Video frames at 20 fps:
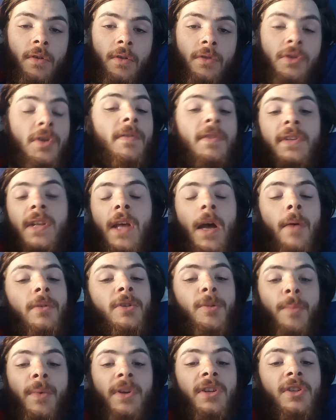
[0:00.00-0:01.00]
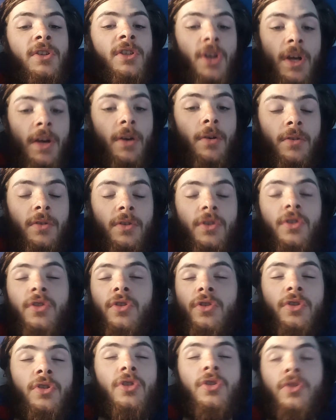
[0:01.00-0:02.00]
So obviously I was a bit
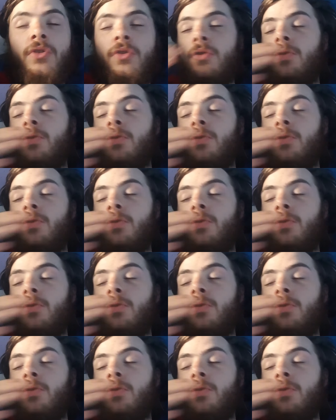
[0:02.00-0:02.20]
shocked.